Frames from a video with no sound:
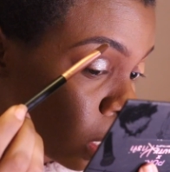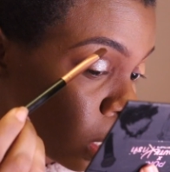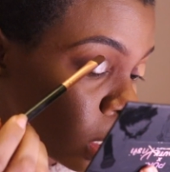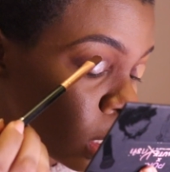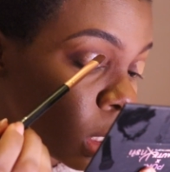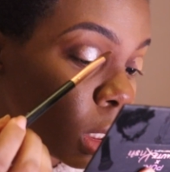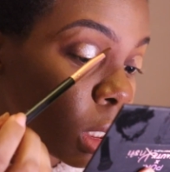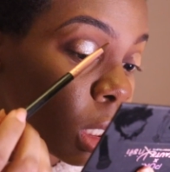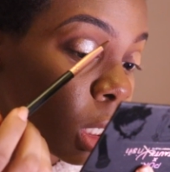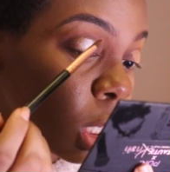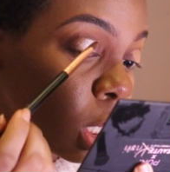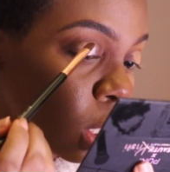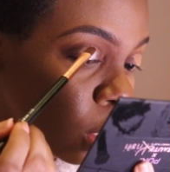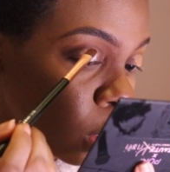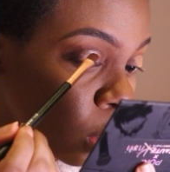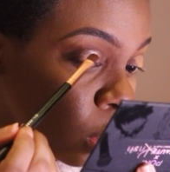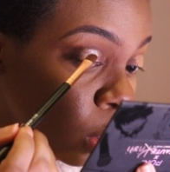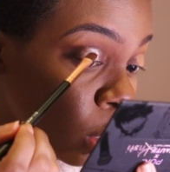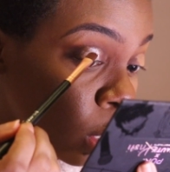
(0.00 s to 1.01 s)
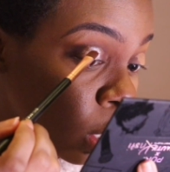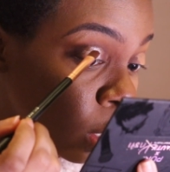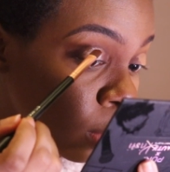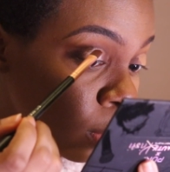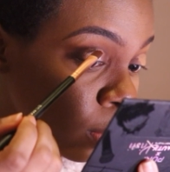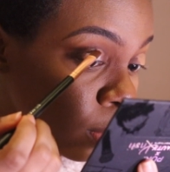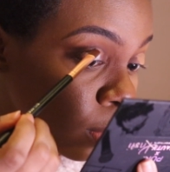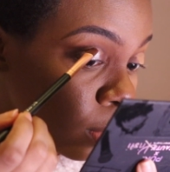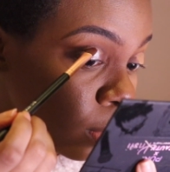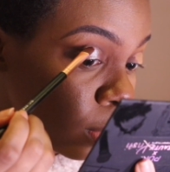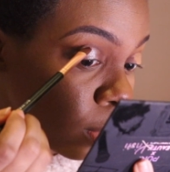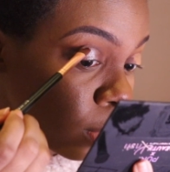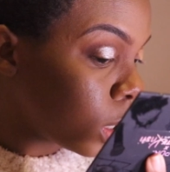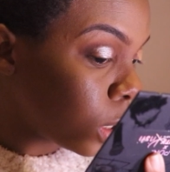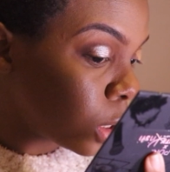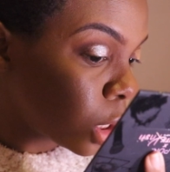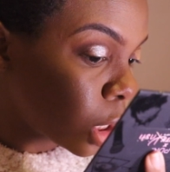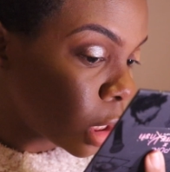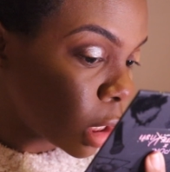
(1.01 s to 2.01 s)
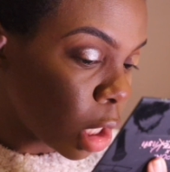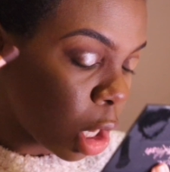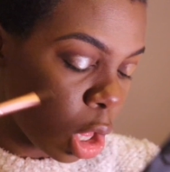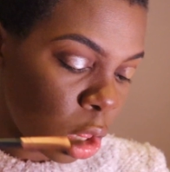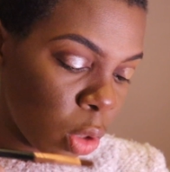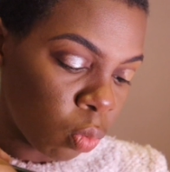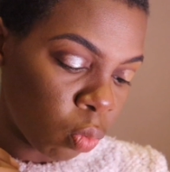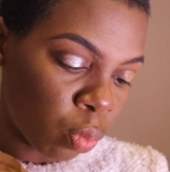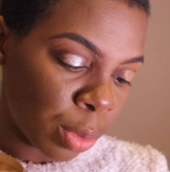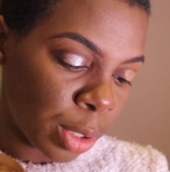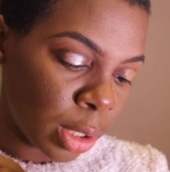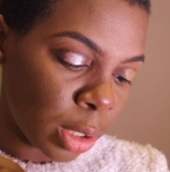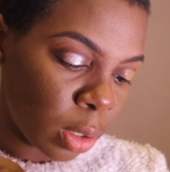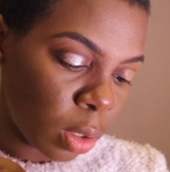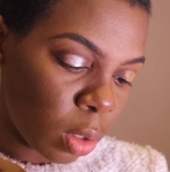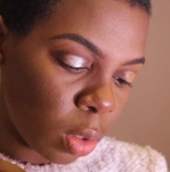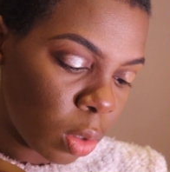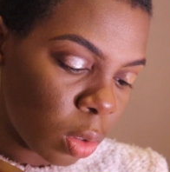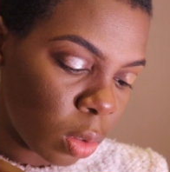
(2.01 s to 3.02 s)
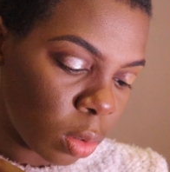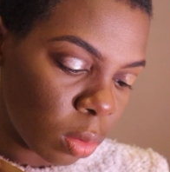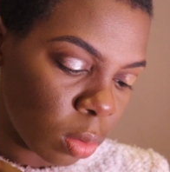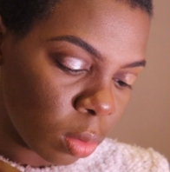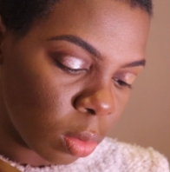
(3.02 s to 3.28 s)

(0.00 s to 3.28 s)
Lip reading: secure. Just a real